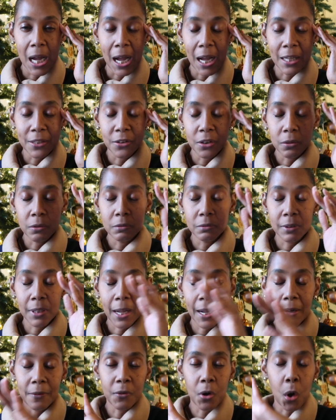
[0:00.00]
I don't
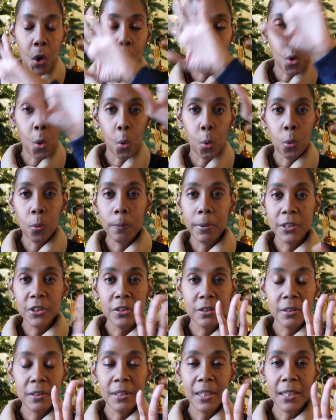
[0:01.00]
have a whole
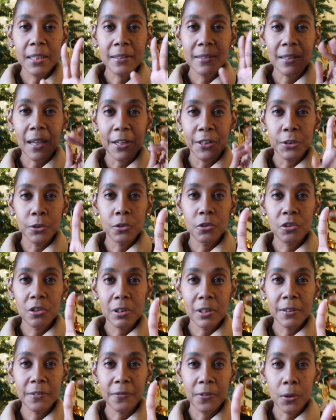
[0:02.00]
bunch of things. I
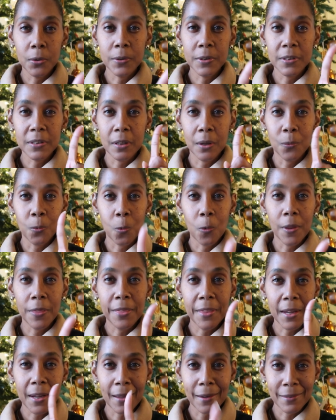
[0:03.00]
usually focus on
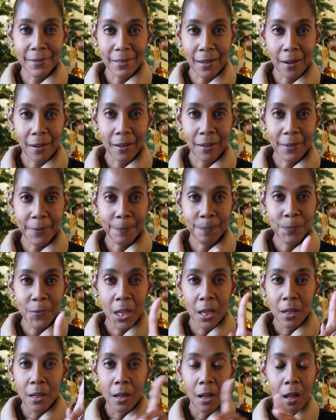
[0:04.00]
one thing at a time.
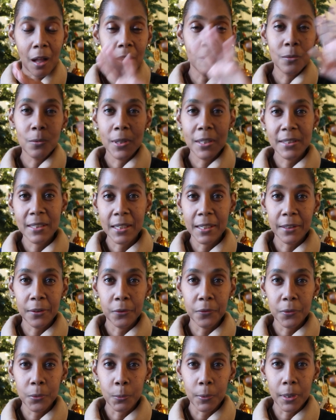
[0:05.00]
Otherwise, I get
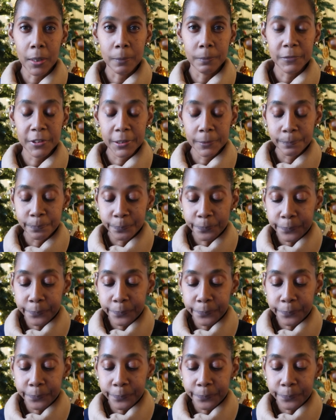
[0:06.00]
overwhelmed.